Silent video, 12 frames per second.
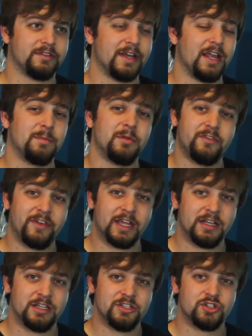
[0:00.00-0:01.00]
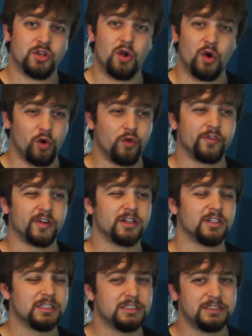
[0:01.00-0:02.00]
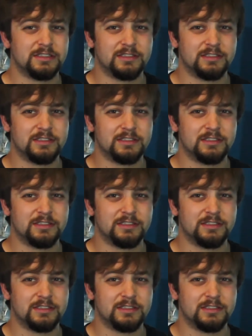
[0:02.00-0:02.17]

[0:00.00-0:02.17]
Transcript: type advantage over